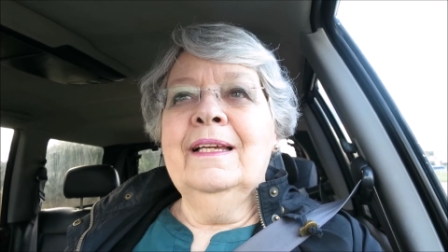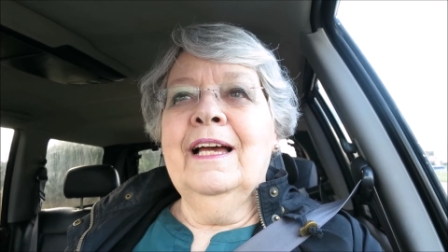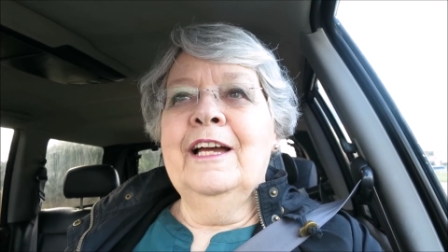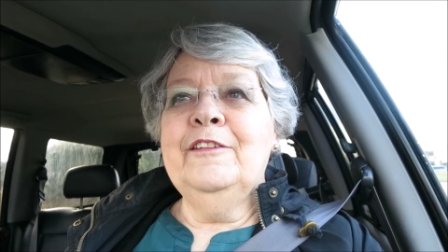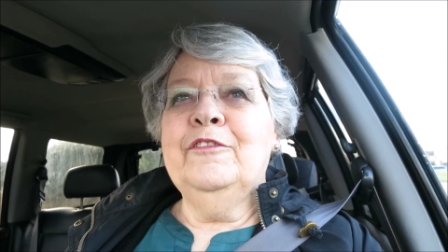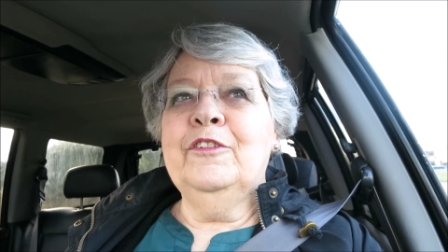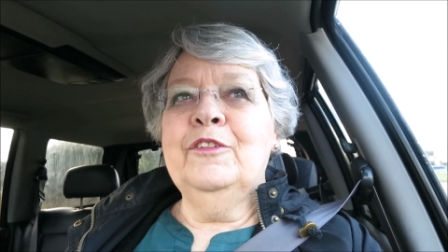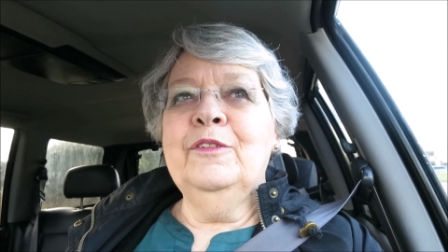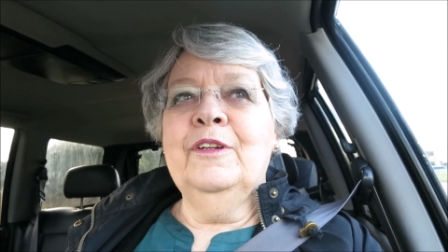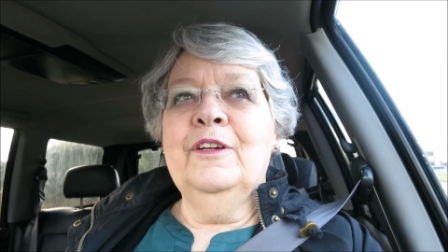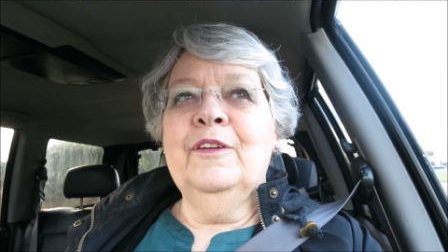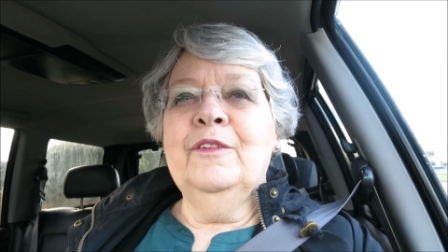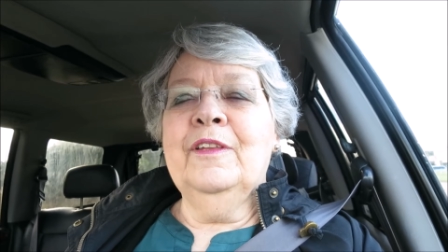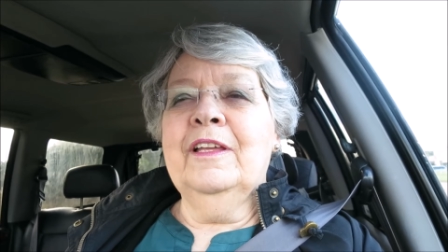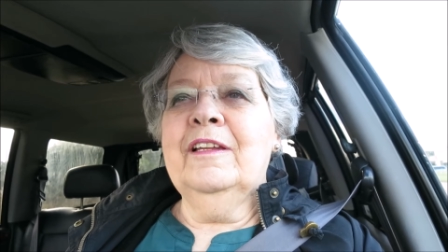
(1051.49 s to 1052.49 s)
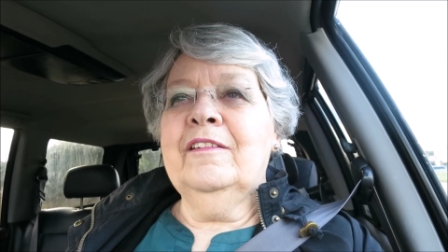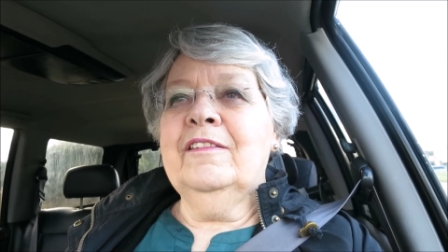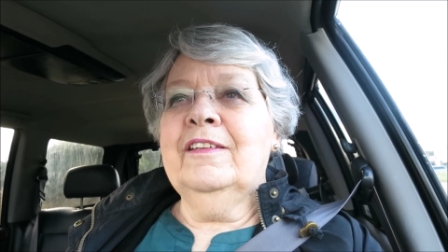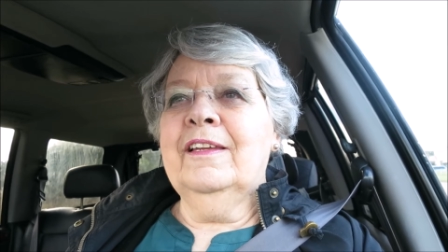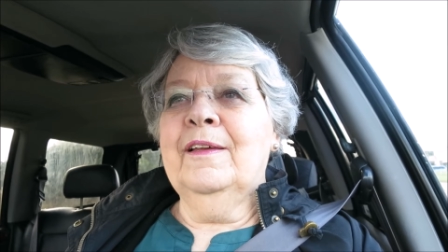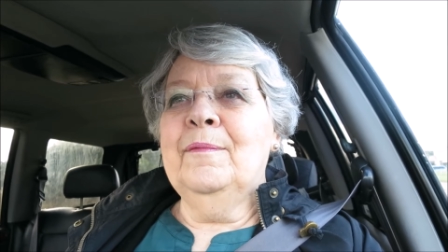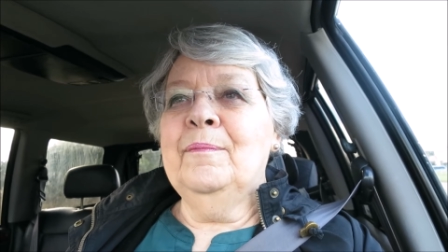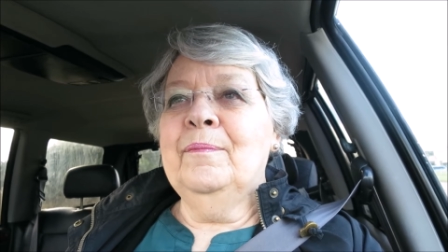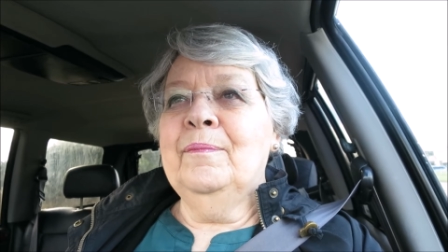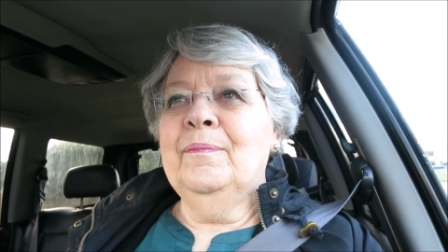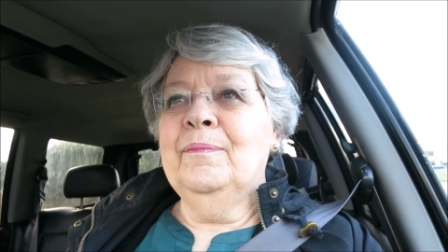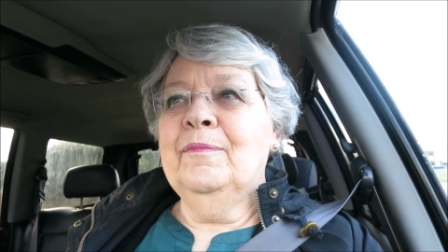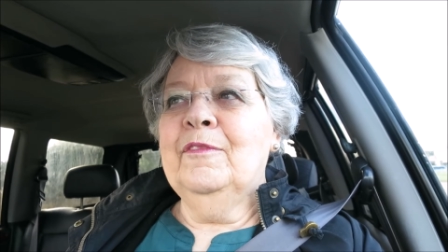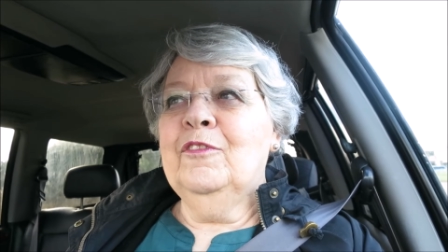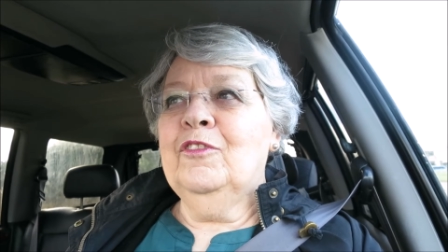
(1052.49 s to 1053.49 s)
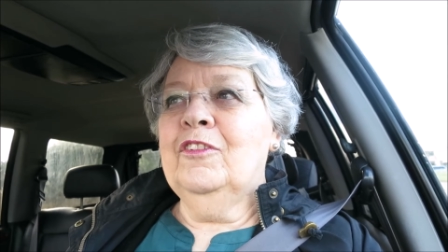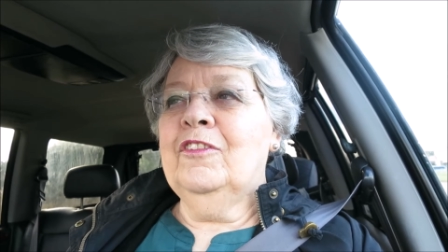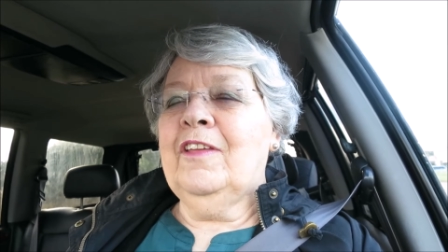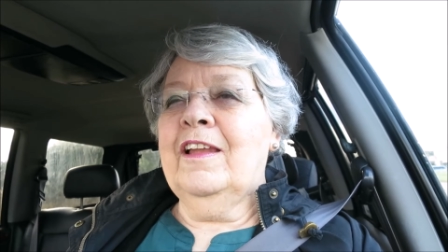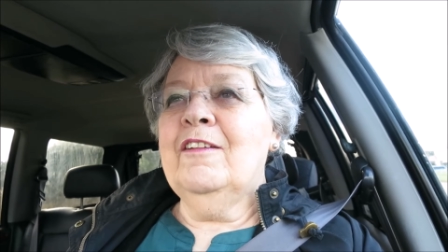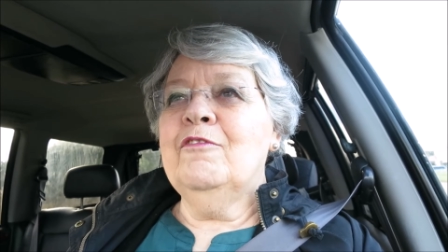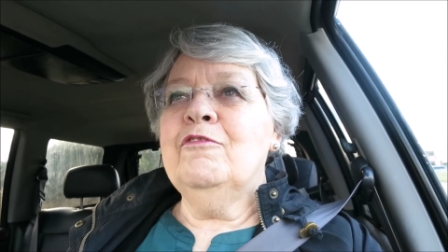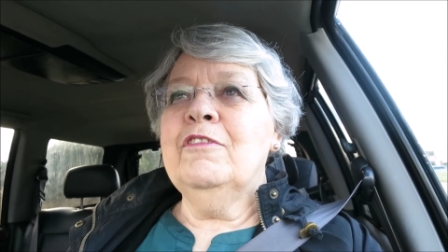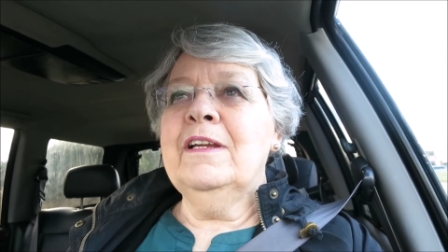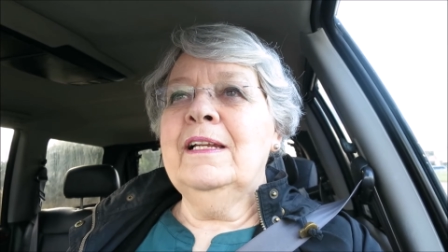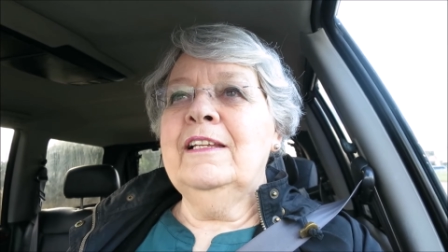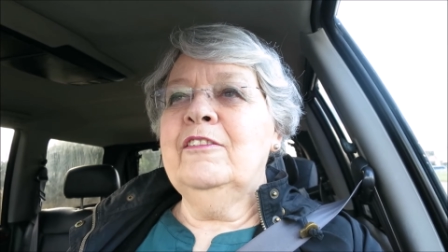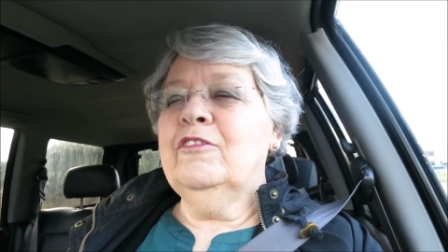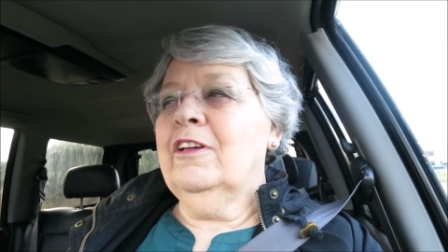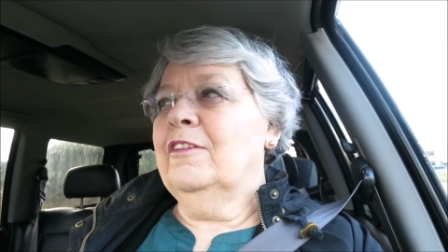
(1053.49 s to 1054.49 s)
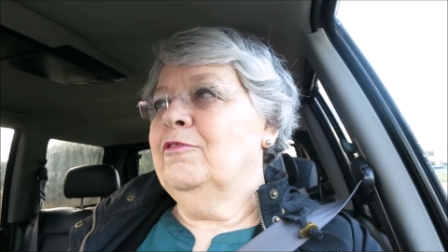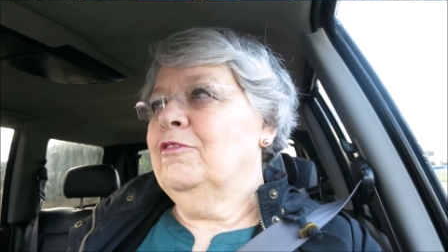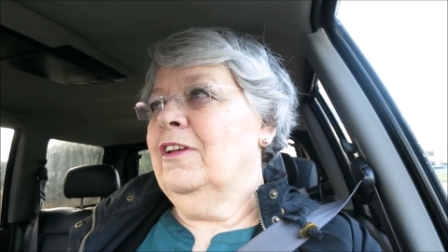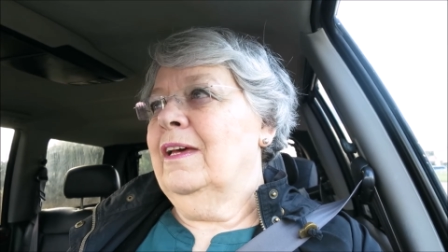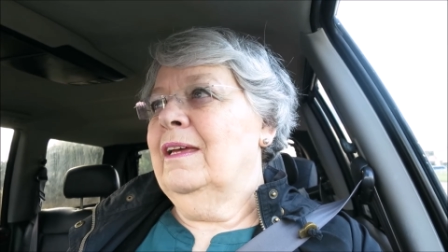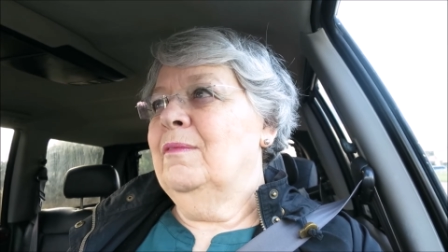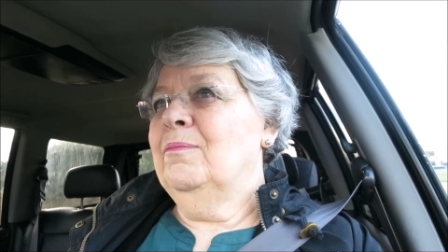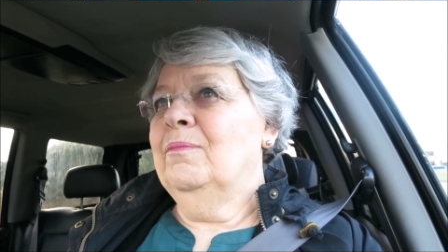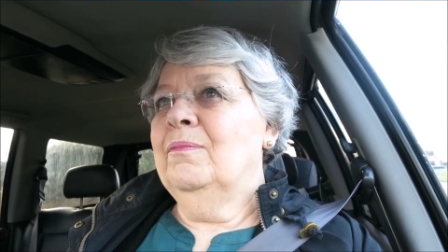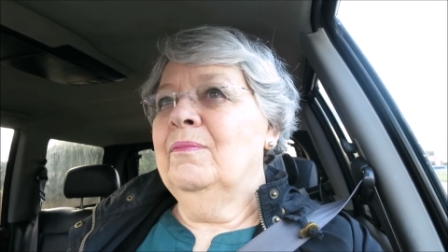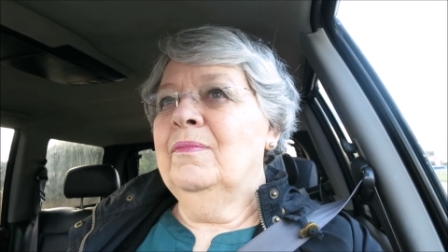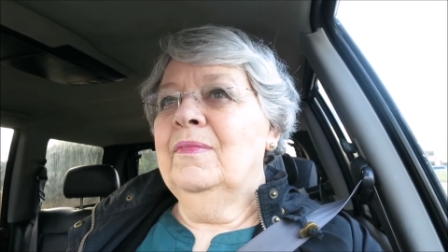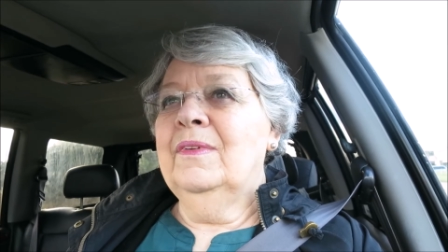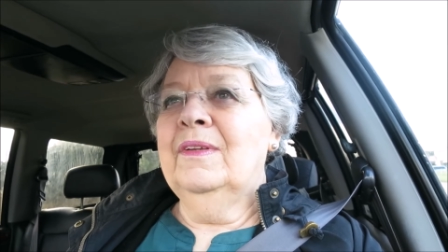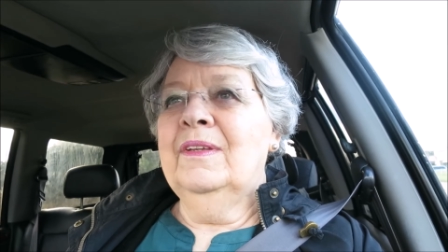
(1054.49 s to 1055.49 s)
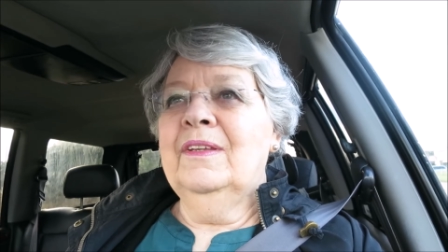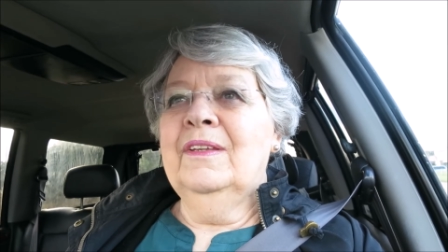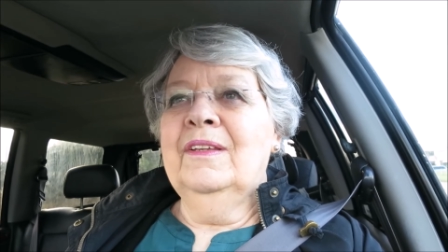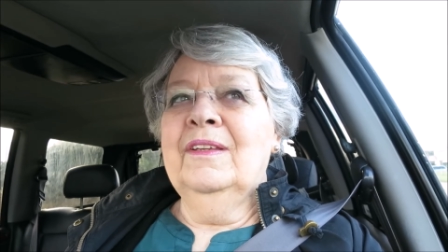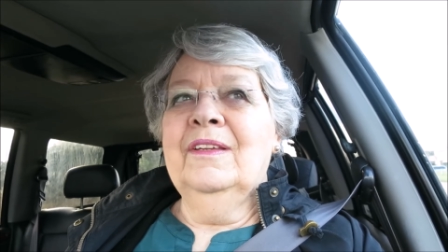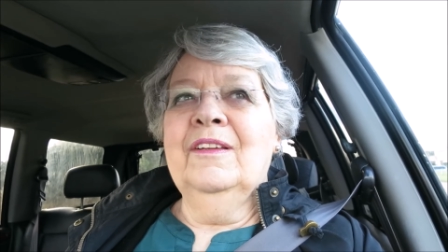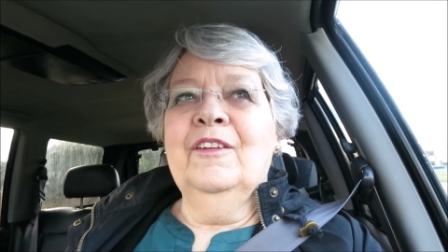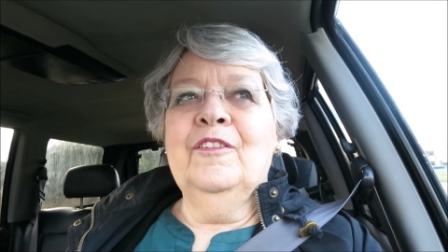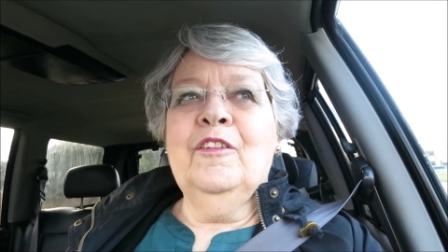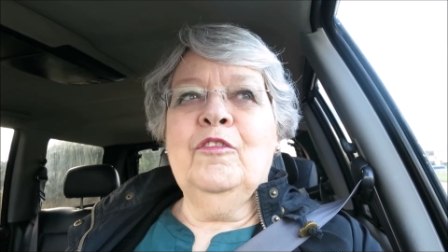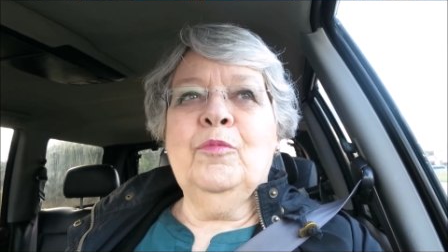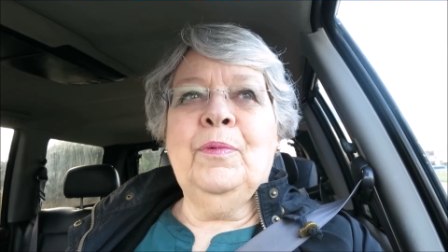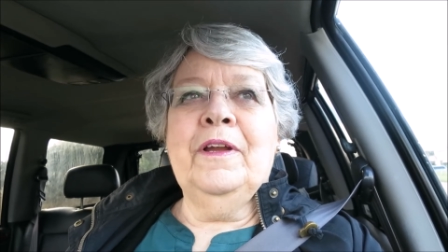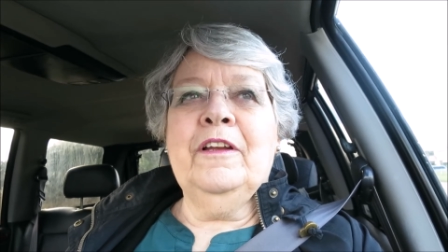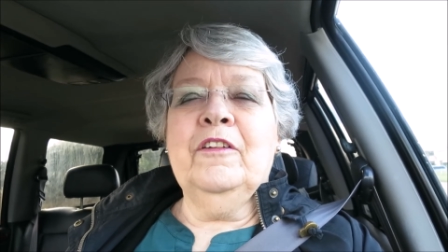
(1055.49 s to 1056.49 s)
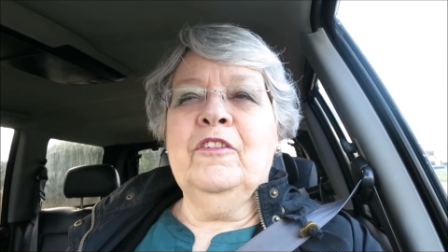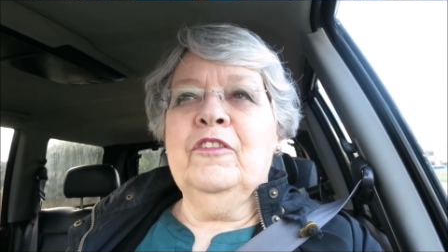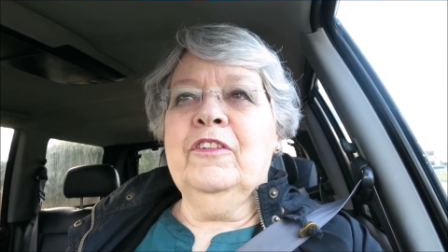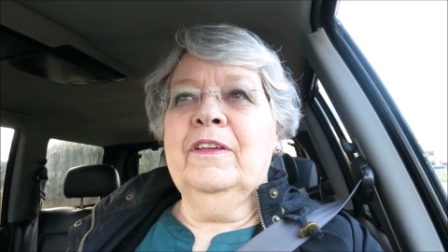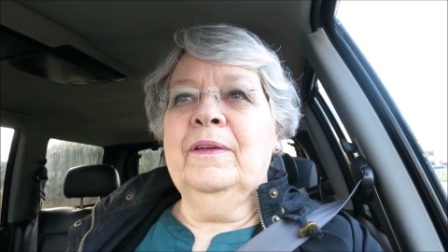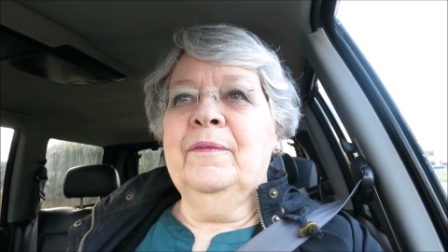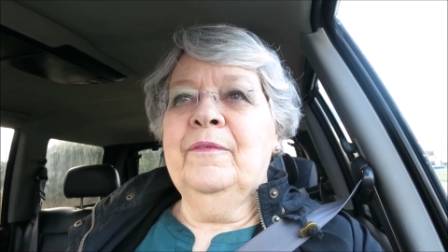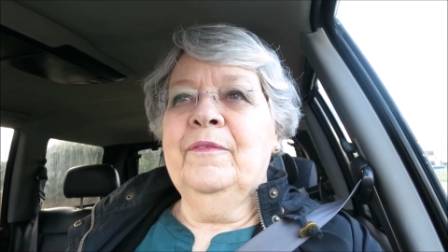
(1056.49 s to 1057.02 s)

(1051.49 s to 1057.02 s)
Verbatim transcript: I do know that um, she's had a really tough time on this pregnancy.